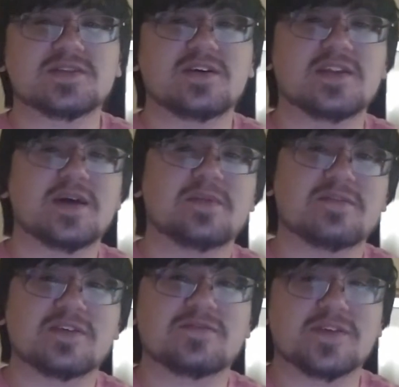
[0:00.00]
and all that, my
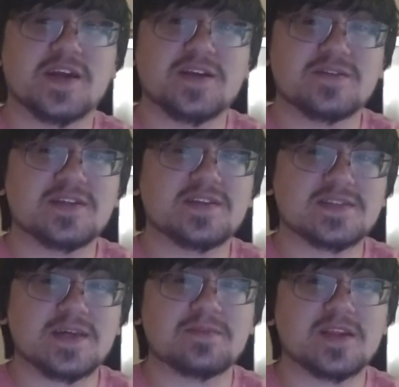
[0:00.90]
friend Fernando did the
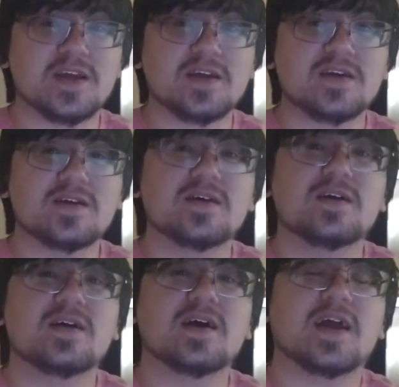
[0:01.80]
same thing,
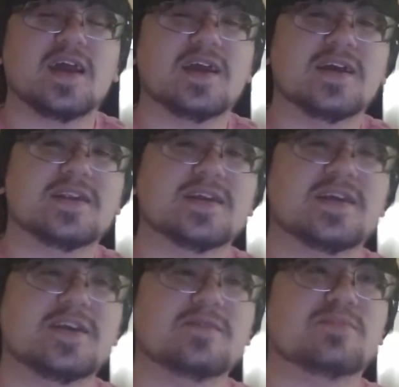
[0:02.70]
and
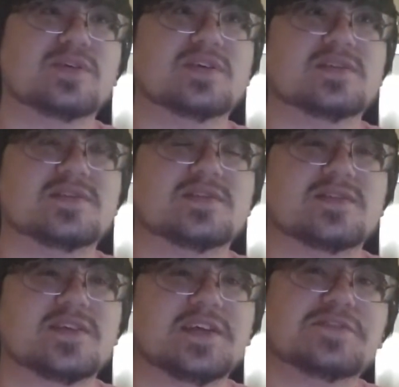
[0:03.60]
he put
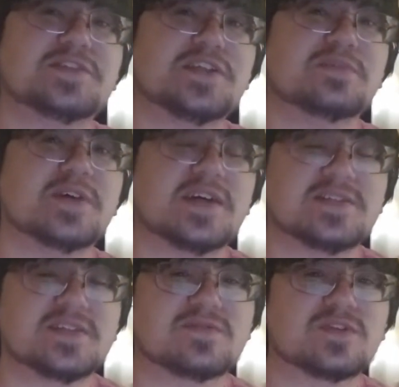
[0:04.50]
Kirishima
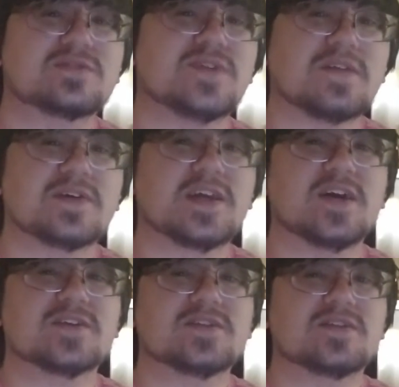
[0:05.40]
as his first favorite
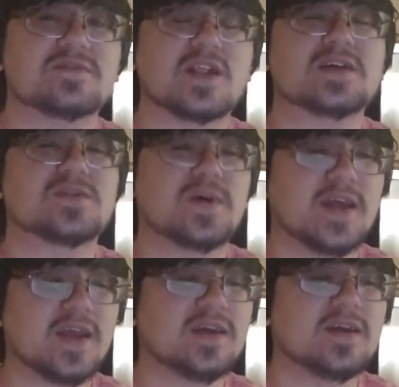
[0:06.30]
character of Class
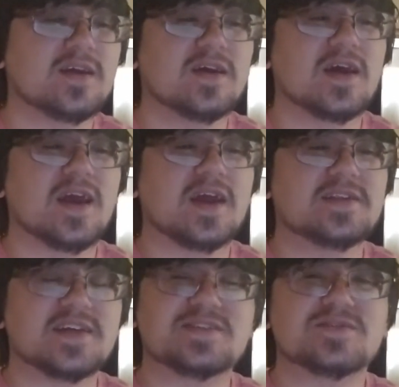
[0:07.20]
1A,
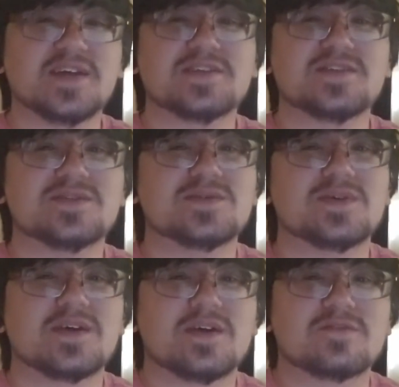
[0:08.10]
and Tetsu
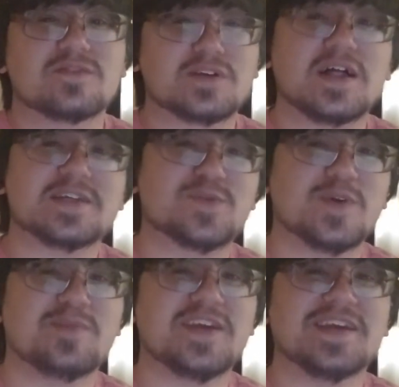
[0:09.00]
for Class
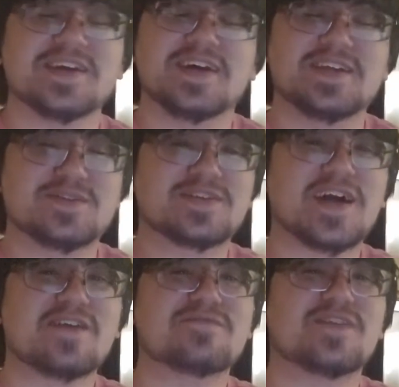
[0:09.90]
1B. So it's
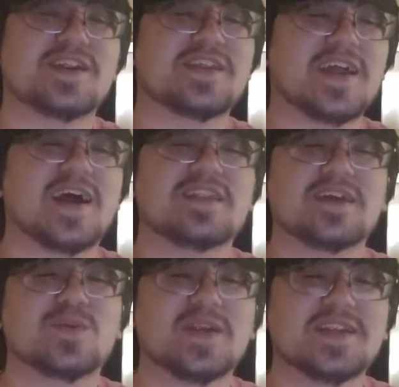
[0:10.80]
kind of funny that I
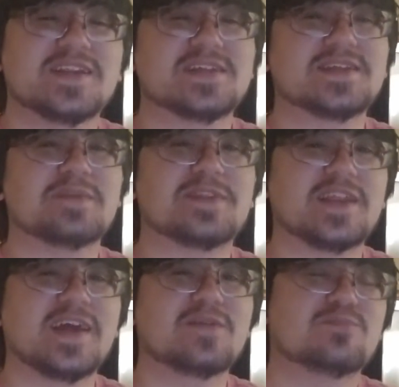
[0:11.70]
think we did the same
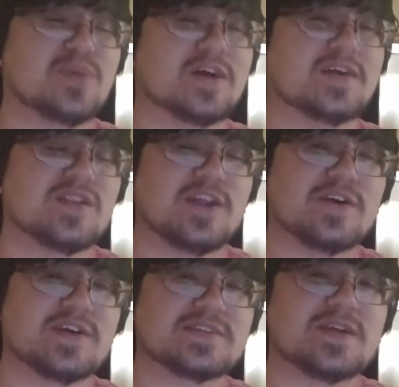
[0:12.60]
thing, but they're
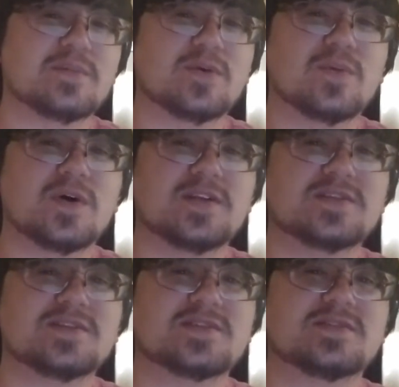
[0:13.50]
his number
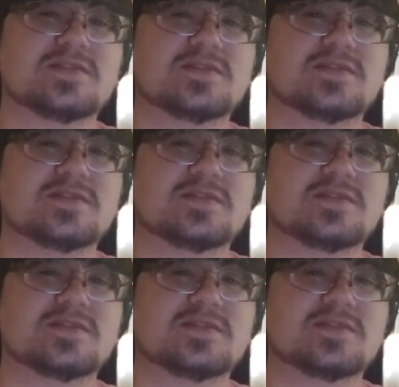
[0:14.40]
ones.